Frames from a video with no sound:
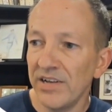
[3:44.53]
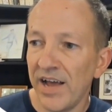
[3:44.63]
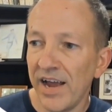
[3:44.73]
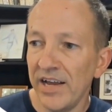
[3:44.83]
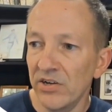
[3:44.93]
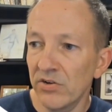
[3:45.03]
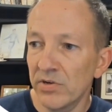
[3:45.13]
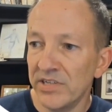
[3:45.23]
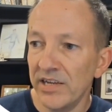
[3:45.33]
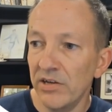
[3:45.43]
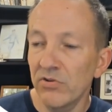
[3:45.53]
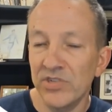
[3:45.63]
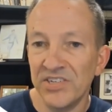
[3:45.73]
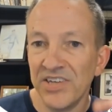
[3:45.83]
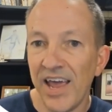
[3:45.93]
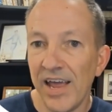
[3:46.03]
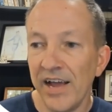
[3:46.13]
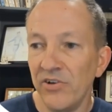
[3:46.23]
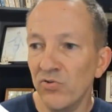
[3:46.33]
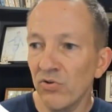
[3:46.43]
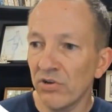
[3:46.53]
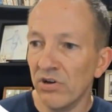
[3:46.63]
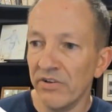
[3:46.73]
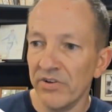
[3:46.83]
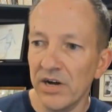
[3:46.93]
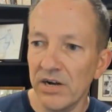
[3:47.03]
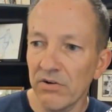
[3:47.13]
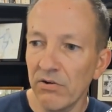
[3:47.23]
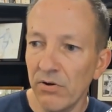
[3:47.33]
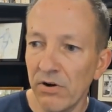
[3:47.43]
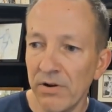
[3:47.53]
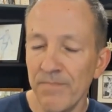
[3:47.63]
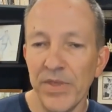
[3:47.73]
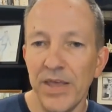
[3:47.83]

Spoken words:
thing that I do is I use this AI tool called Underlord.